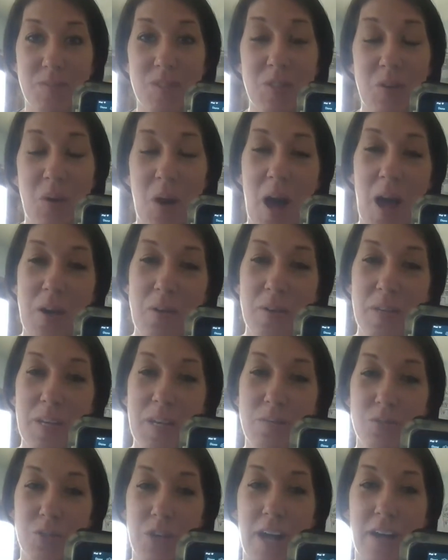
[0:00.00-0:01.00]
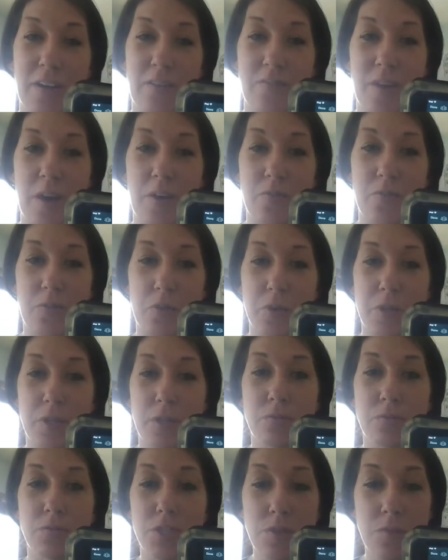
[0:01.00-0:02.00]
So I will keep track of that for
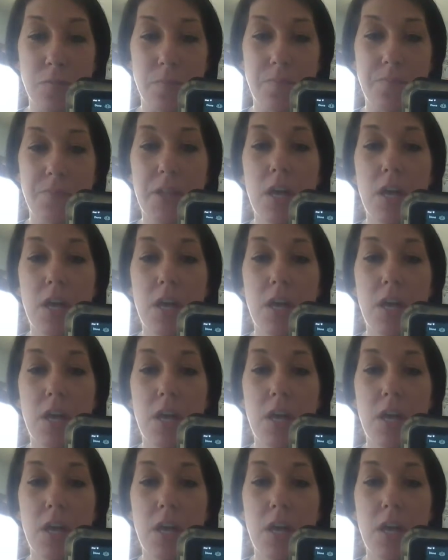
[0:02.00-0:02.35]
you too.